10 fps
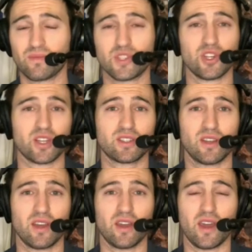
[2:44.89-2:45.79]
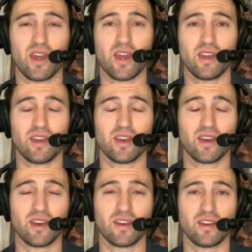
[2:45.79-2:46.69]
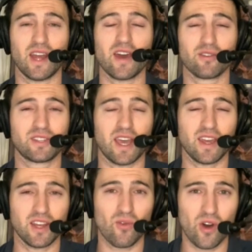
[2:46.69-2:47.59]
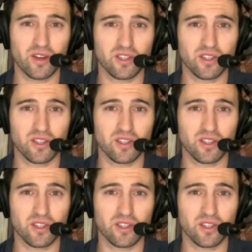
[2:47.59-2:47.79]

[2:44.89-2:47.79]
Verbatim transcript: just a, a, a an entertaining one,